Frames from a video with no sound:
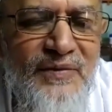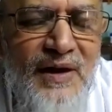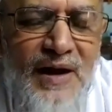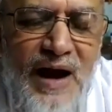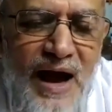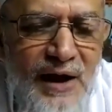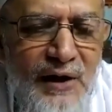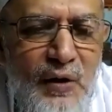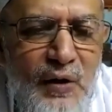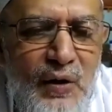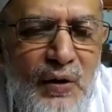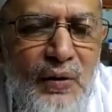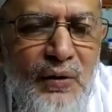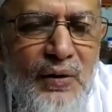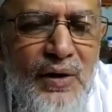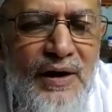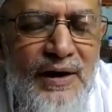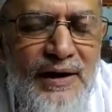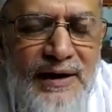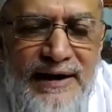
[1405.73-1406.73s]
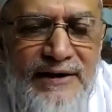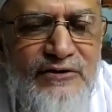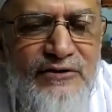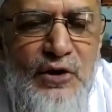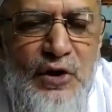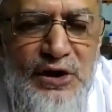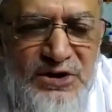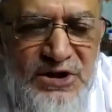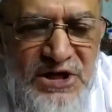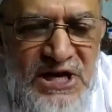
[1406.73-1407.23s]
I know it's
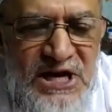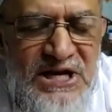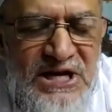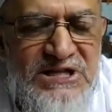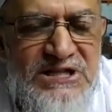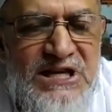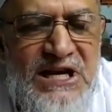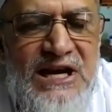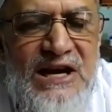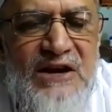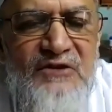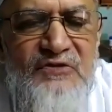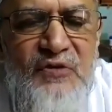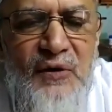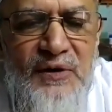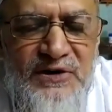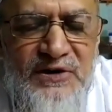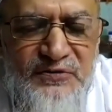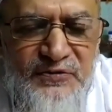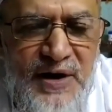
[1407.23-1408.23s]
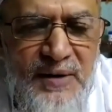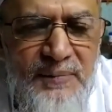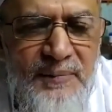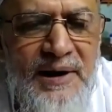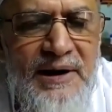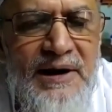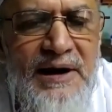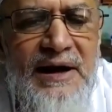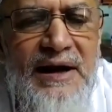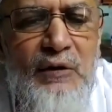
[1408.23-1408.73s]
not easy for the
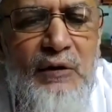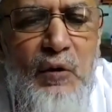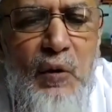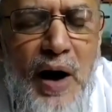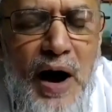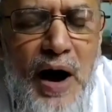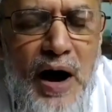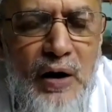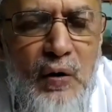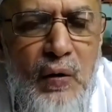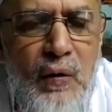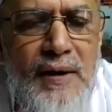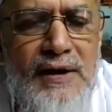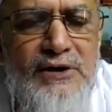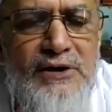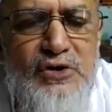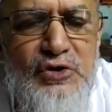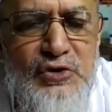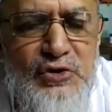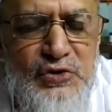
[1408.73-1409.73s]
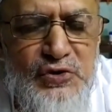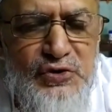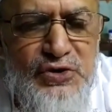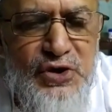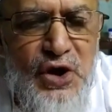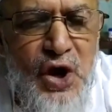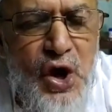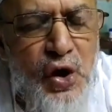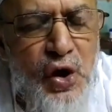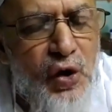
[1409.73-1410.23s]
family who are going to
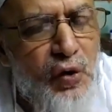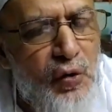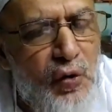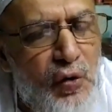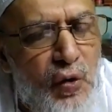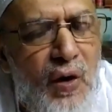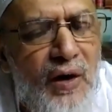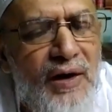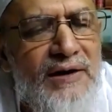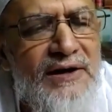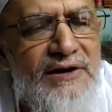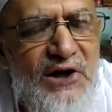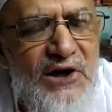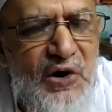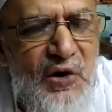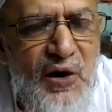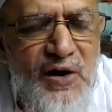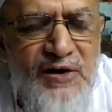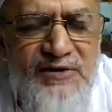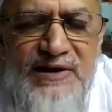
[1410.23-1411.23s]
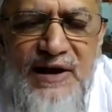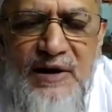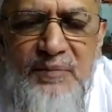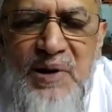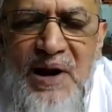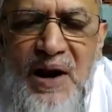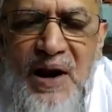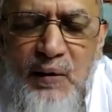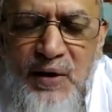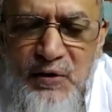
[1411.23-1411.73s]
lose, or who already lost their
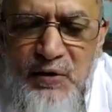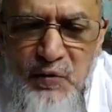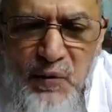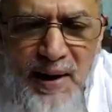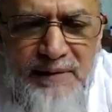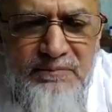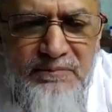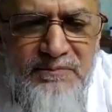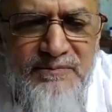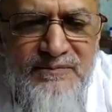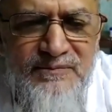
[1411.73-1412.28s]
beloved one.